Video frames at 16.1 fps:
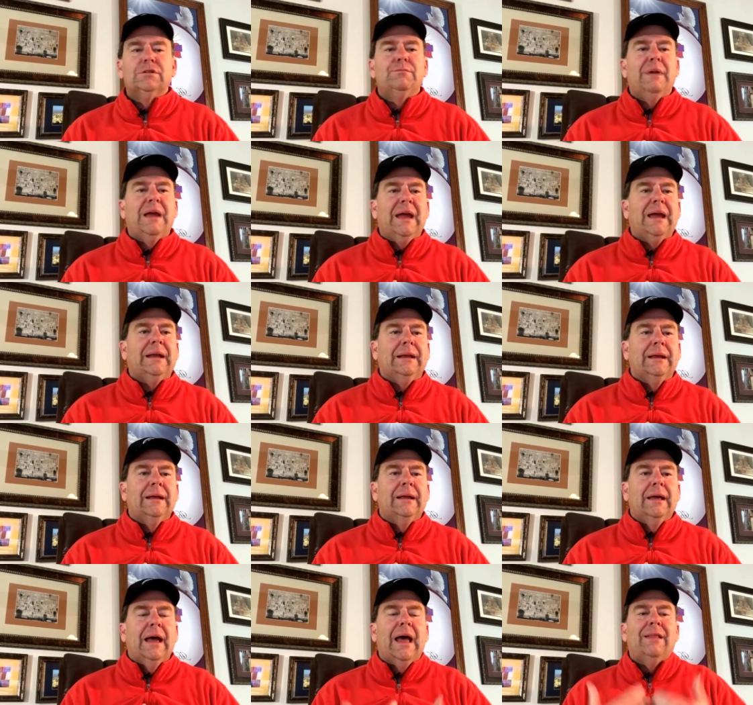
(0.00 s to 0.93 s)
mean
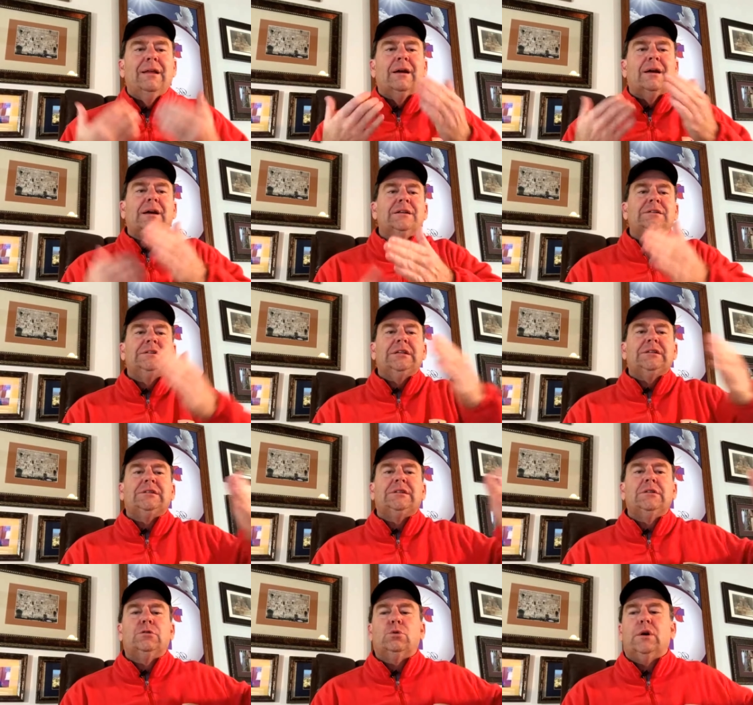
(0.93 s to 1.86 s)
and they're
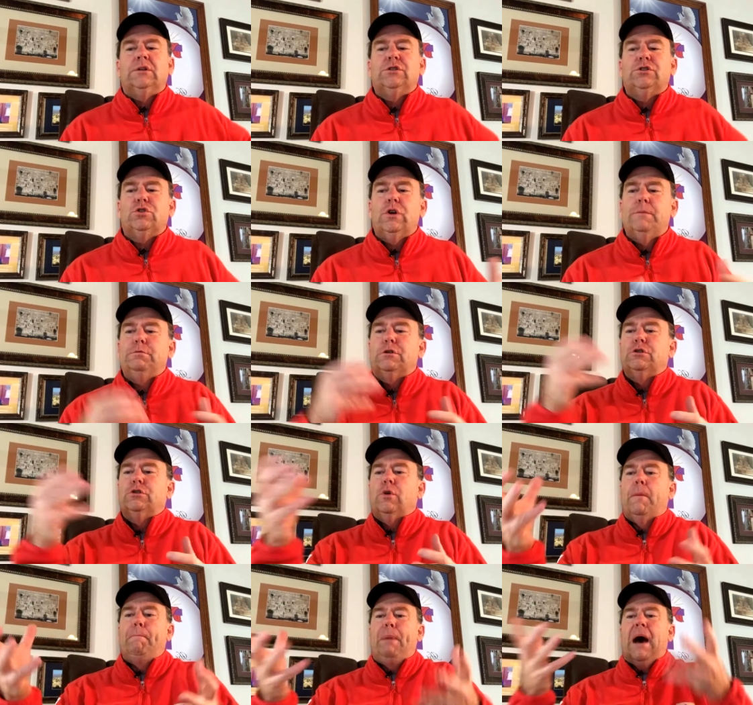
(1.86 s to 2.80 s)
consistent throughout Scripture.
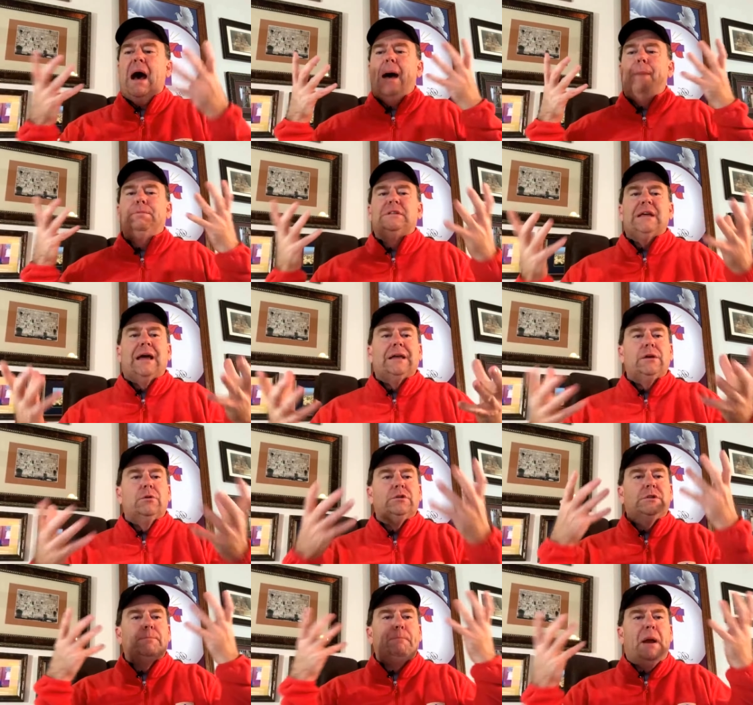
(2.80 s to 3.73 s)
So it pops at you.
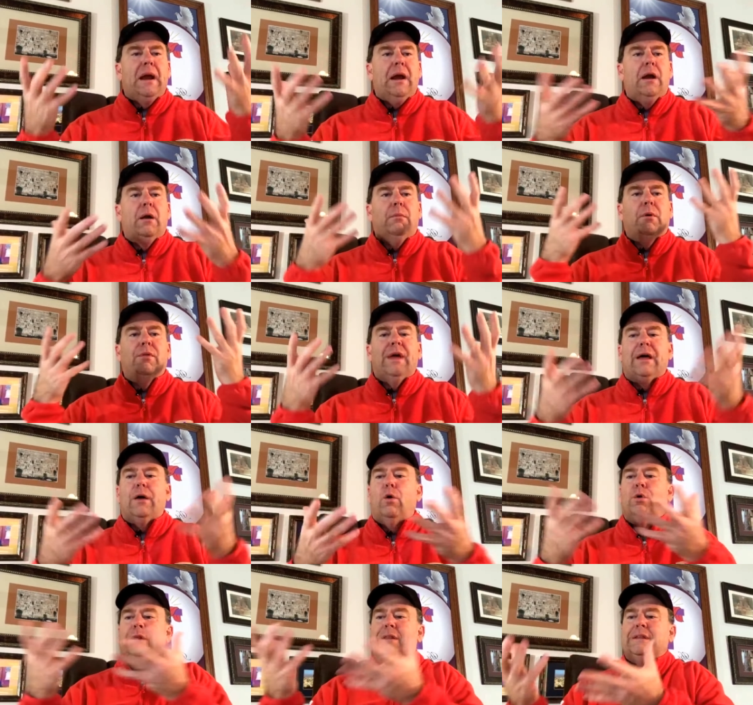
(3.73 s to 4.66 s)
It's a parable that
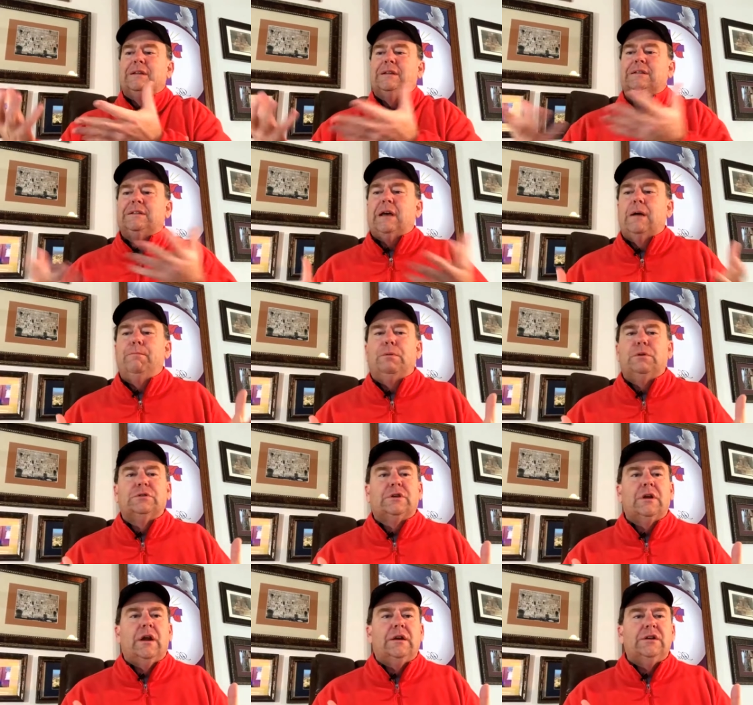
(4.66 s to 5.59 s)
only the disciples
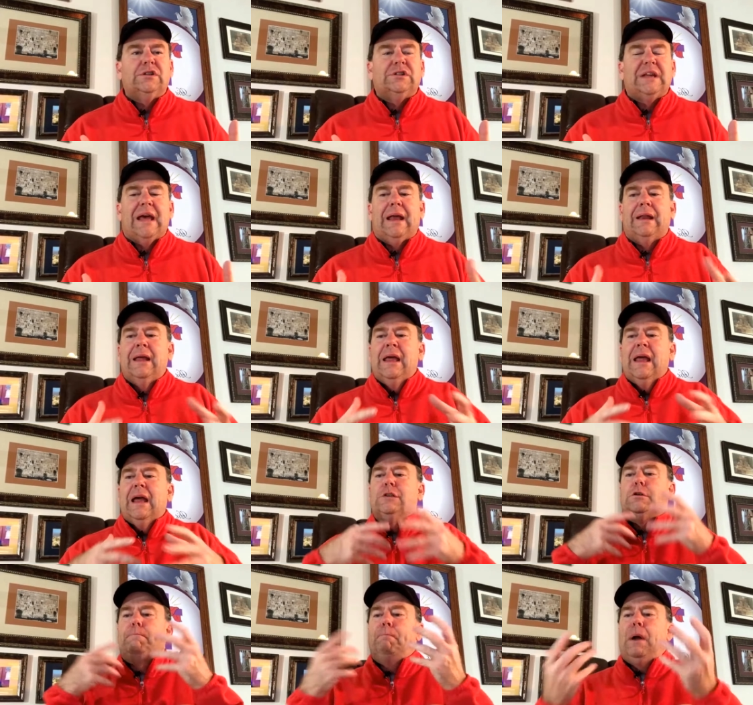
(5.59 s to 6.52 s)
could understand.
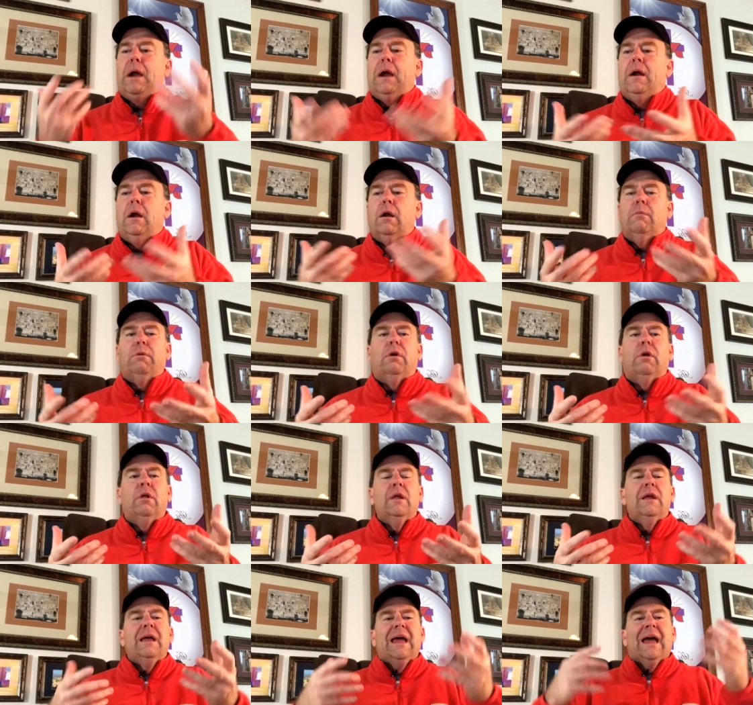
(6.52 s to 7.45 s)
It's a
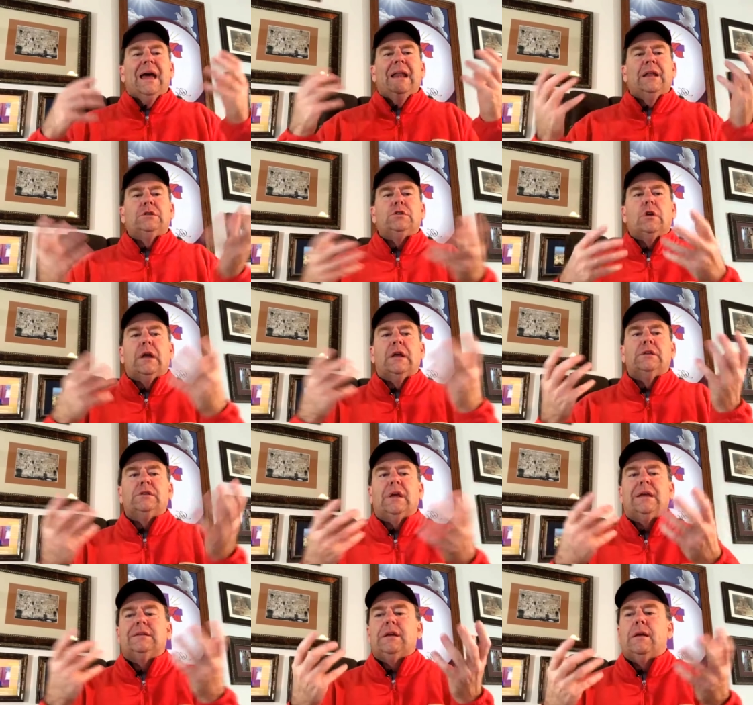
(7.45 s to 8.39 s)
parable, and it's, it's,
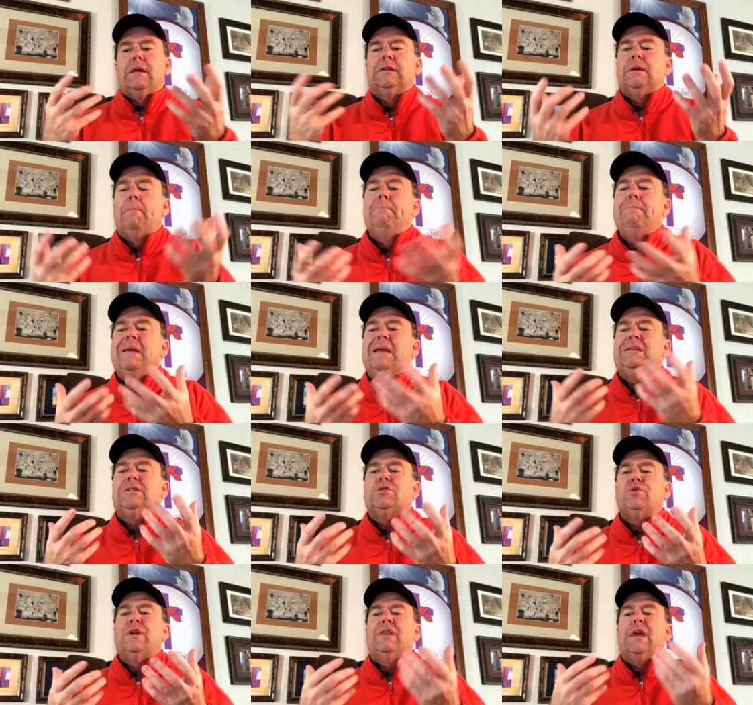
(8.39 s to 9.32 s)
it's, it's, a
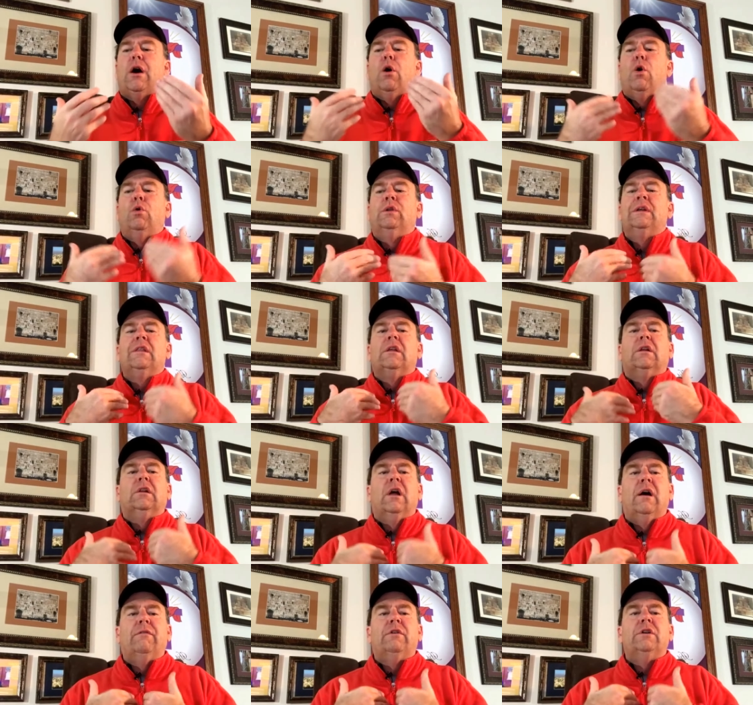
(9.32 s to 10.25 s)
mystery that only the
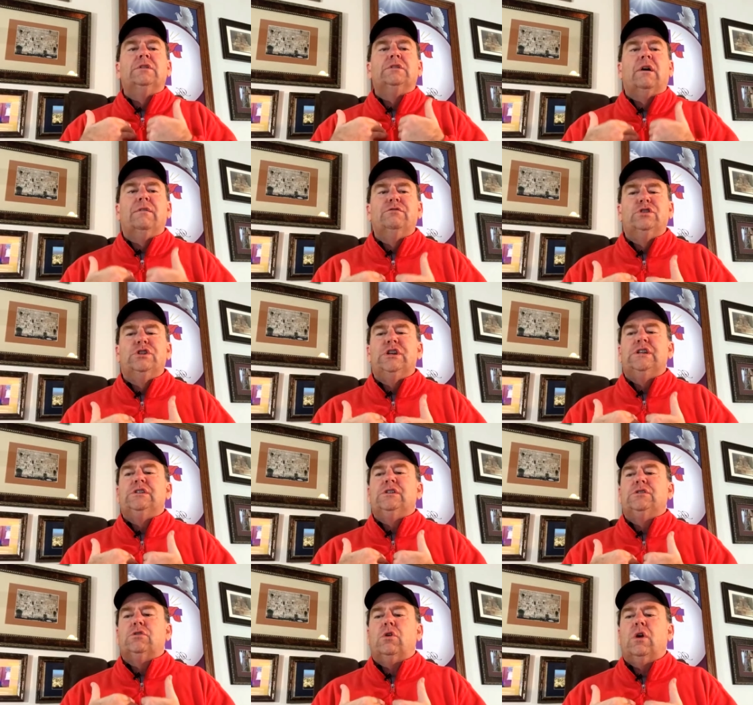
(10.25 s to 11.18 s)
lovers of
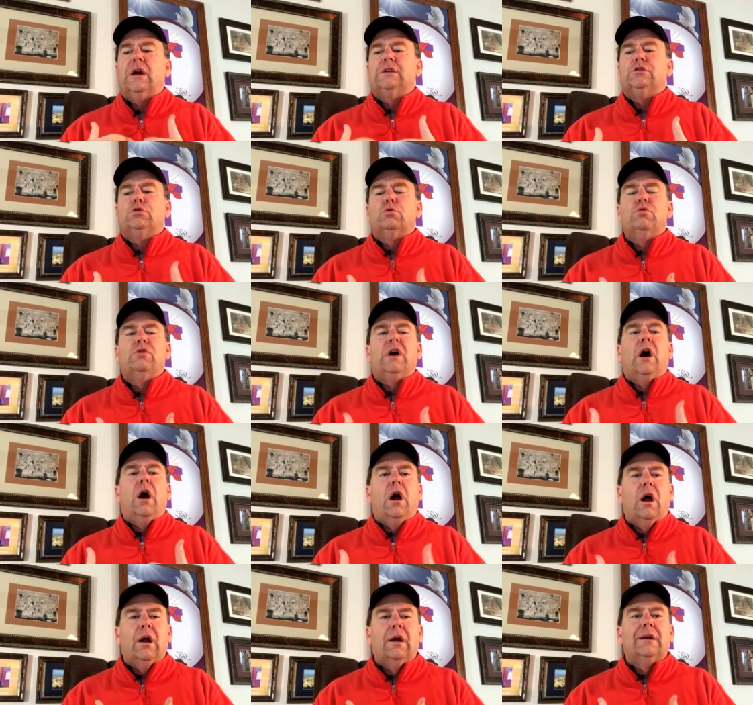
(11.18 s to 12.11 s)
Jesus Christ through the
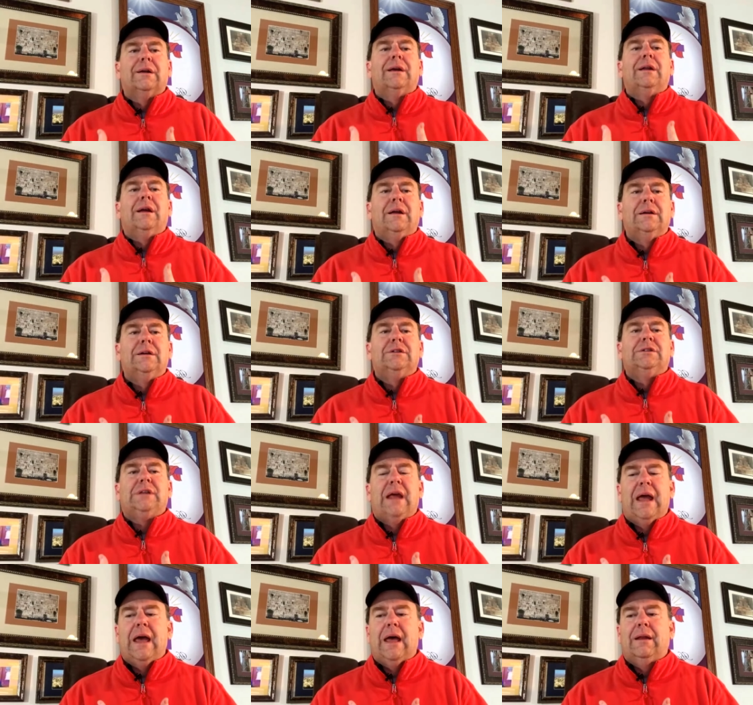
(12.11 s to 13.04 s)
heart can
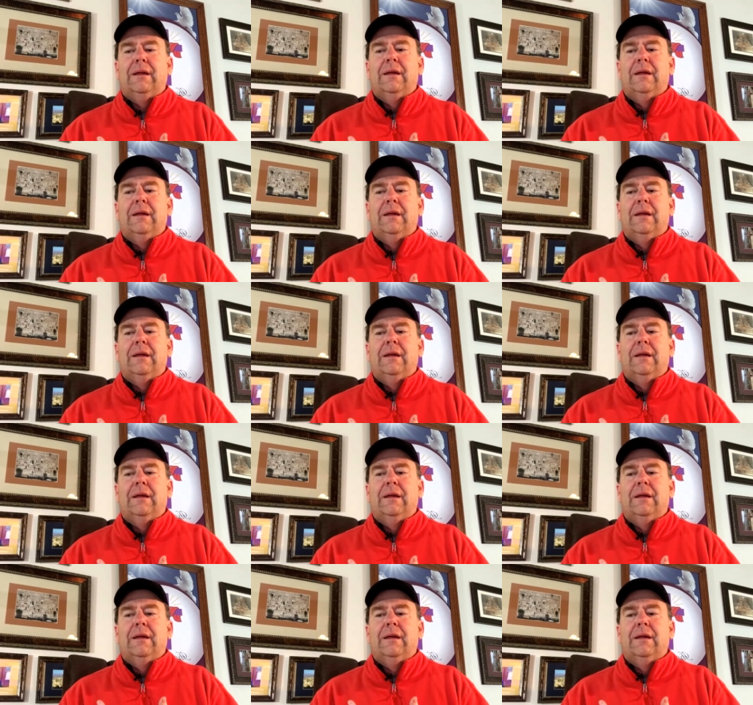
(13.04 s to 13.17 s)
understand.